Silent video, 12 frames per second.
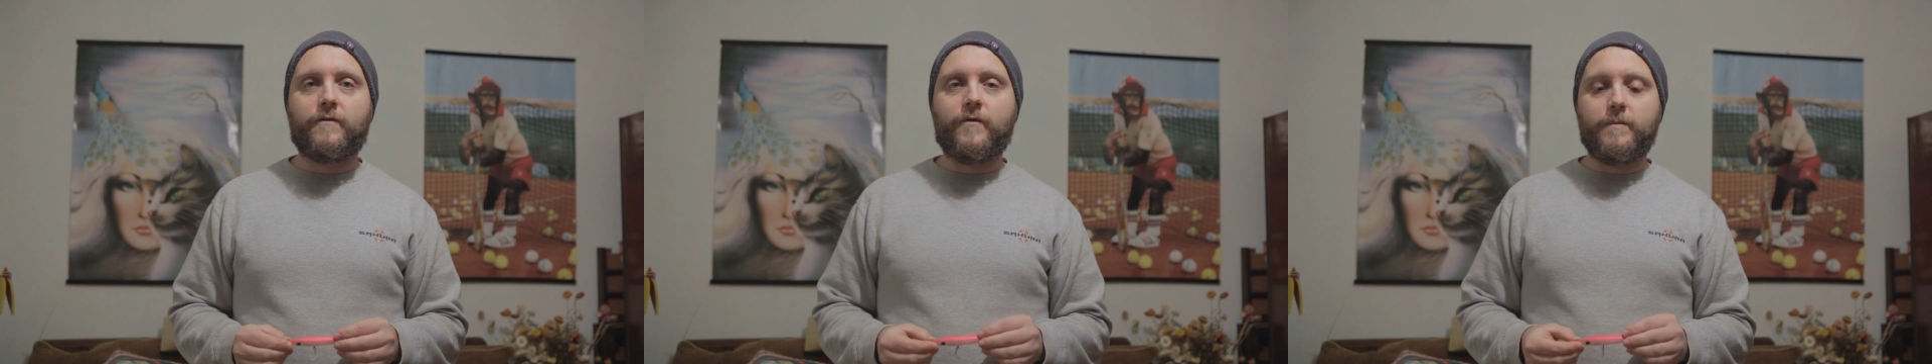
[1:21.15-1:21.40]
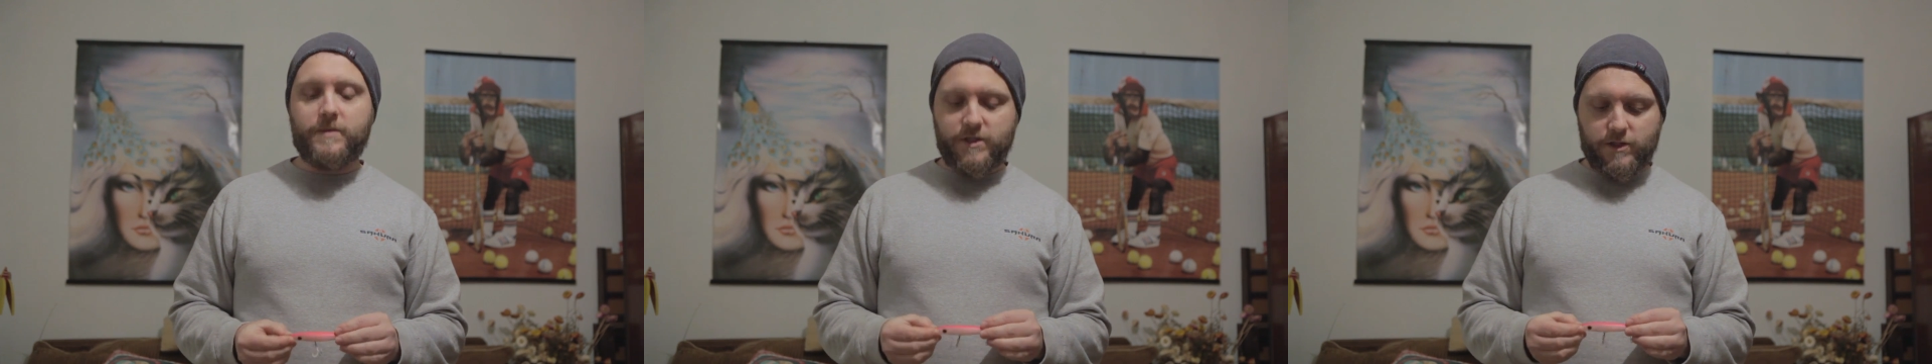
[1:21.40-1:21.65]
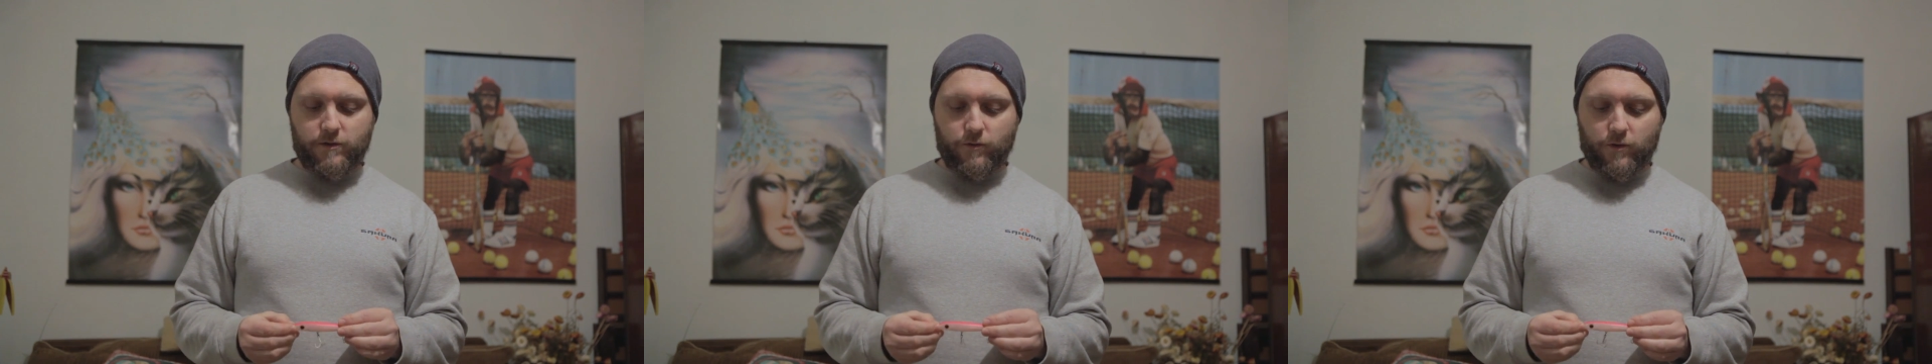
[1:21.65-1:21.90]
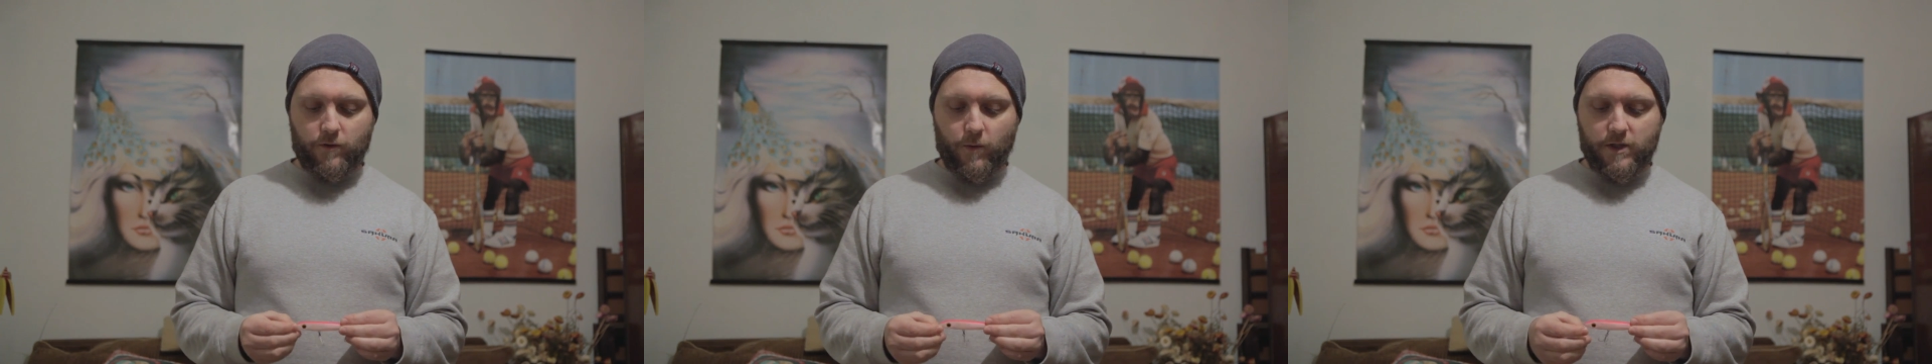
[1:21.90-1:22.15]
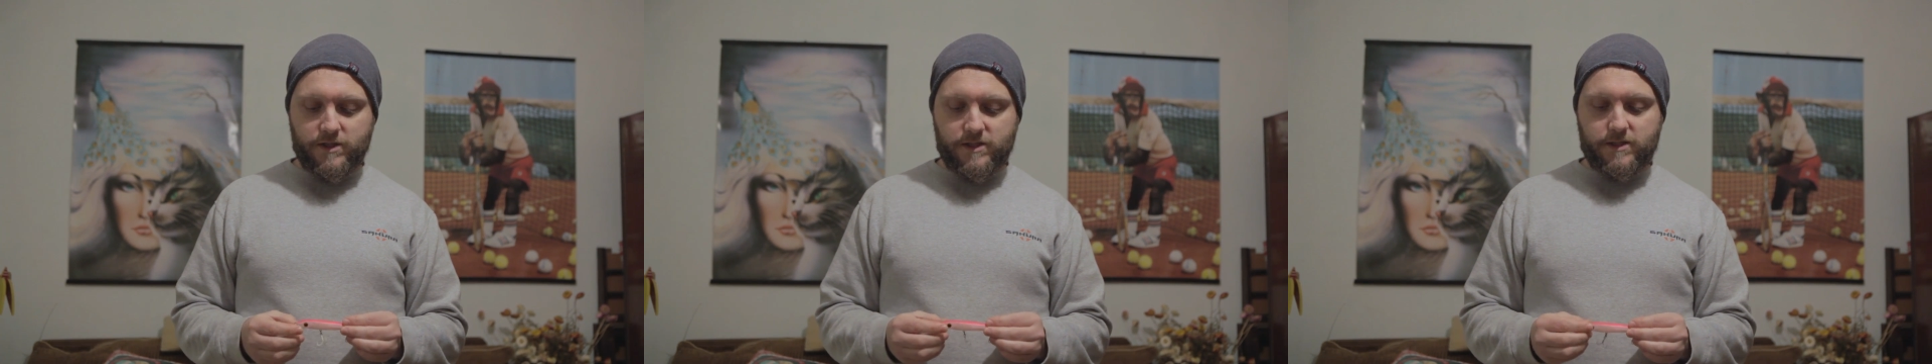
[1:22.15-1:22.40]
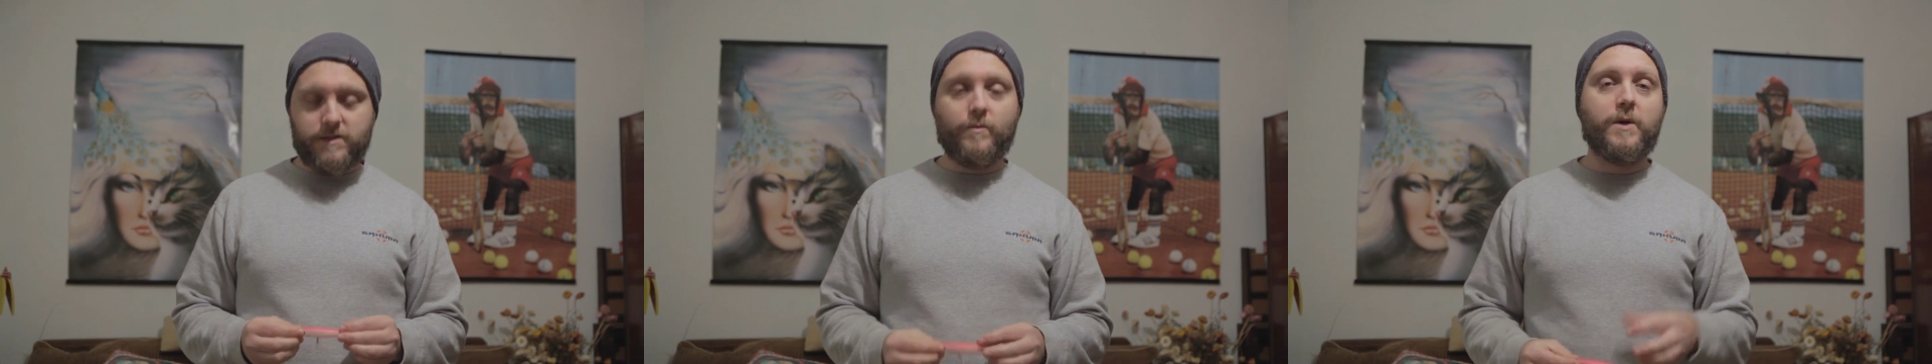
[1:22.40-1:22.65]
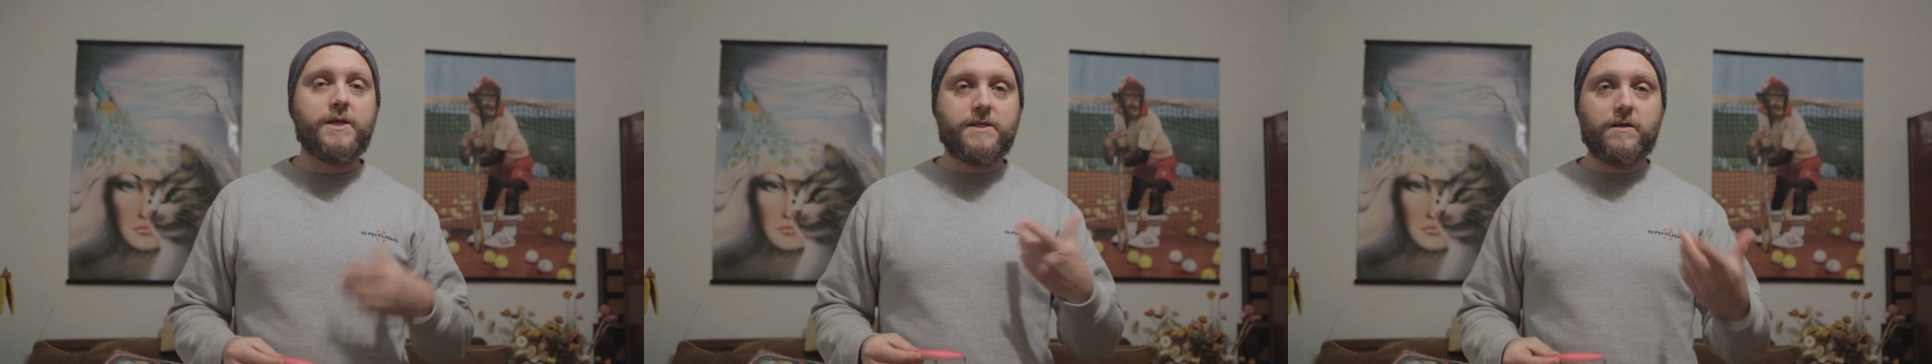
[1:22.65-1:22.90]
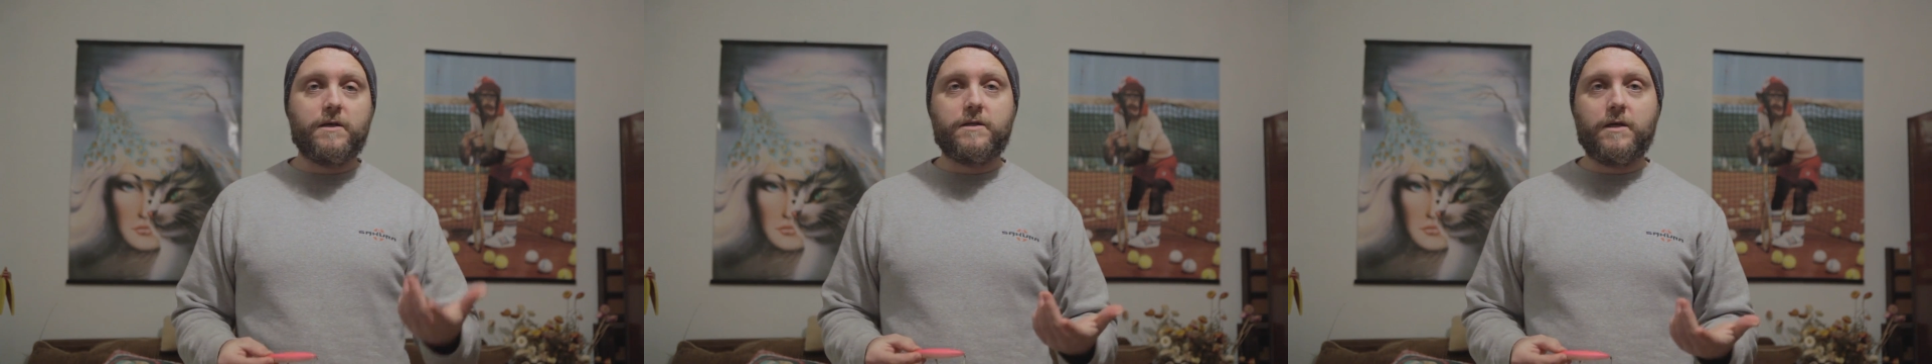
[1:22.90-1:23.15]
from this lure was when I
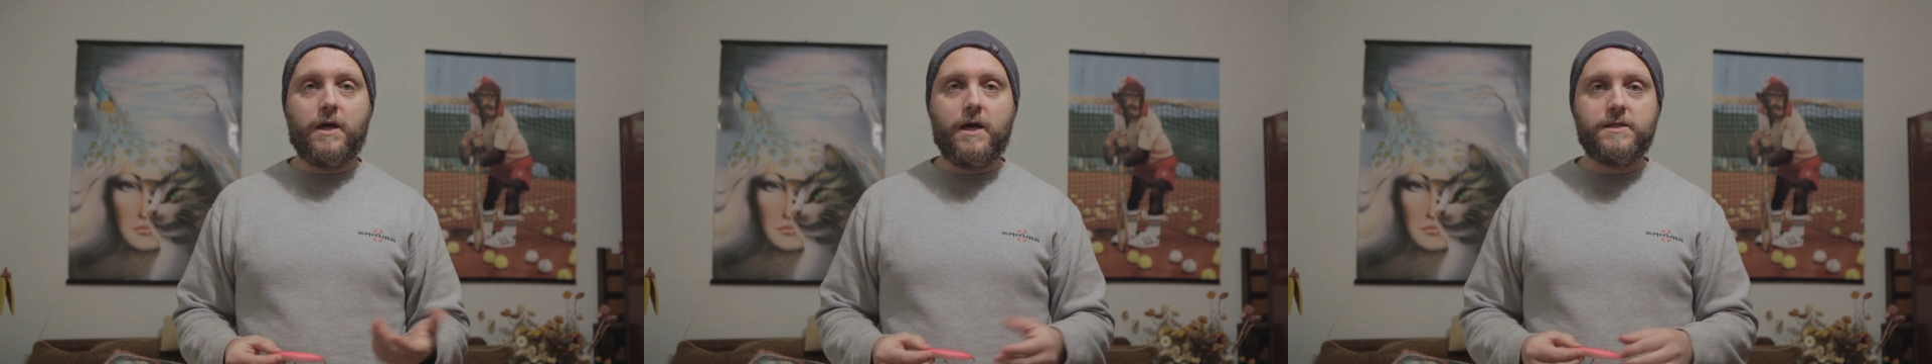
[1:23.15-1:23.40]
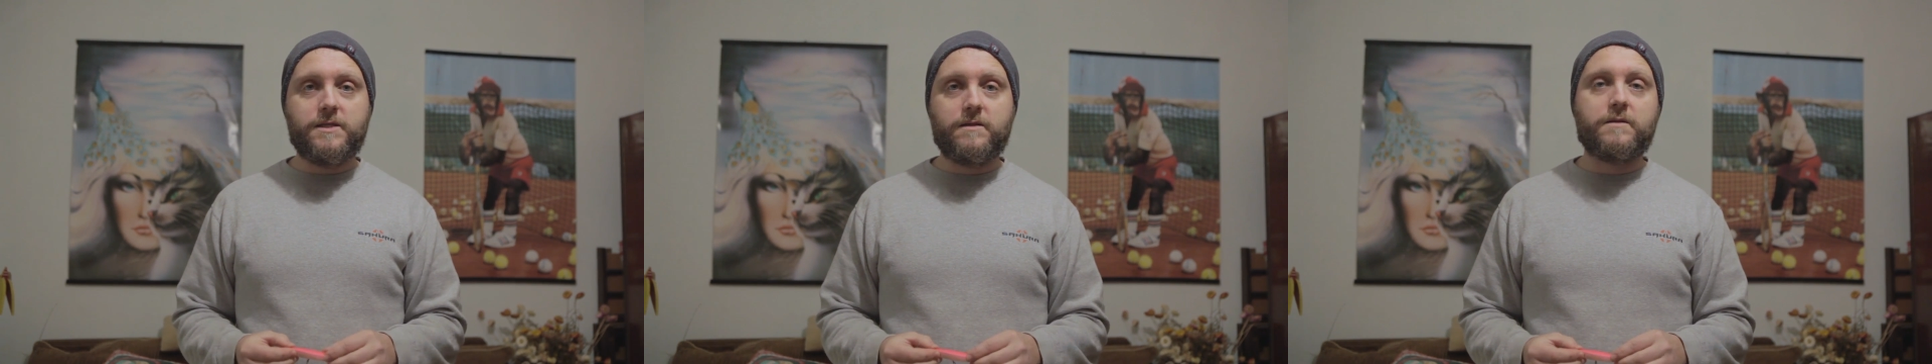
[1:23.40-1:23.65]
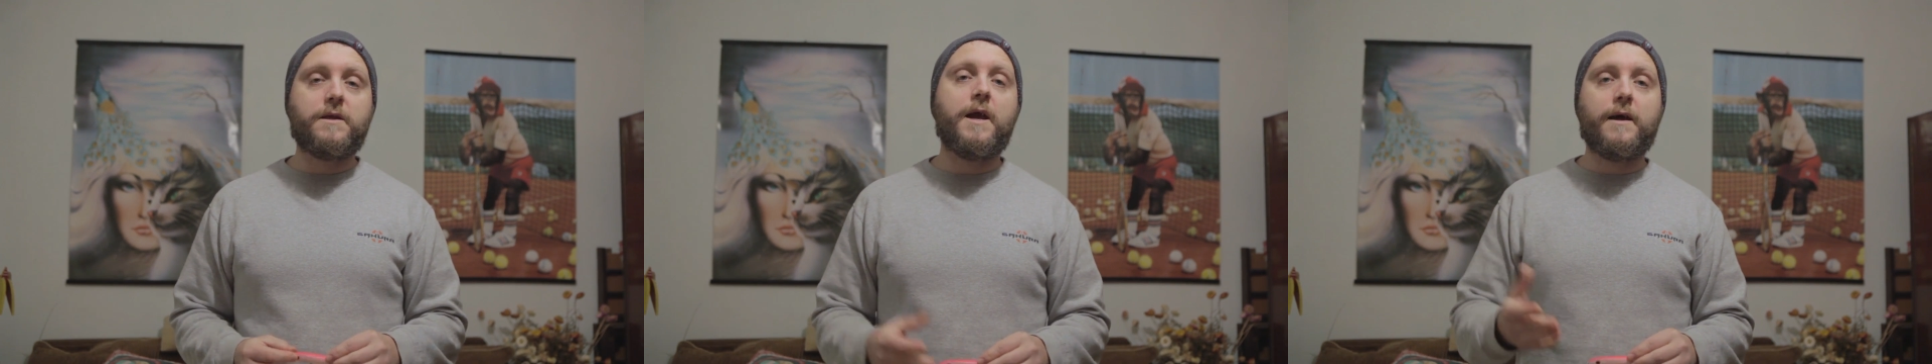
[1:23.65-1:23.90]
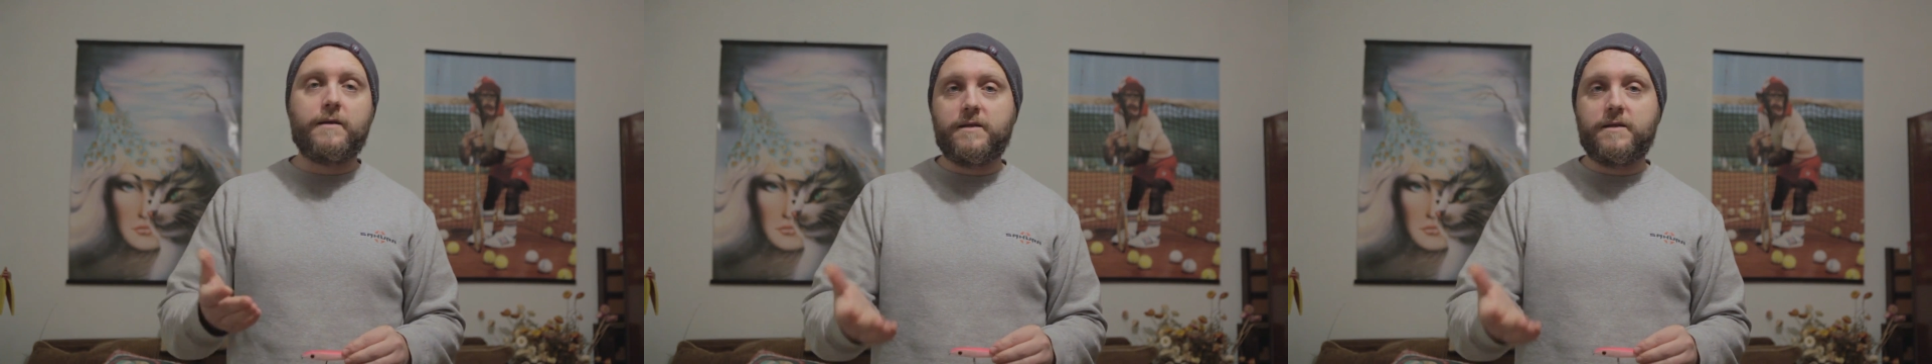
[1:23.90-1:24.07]
started to cast it, yeah,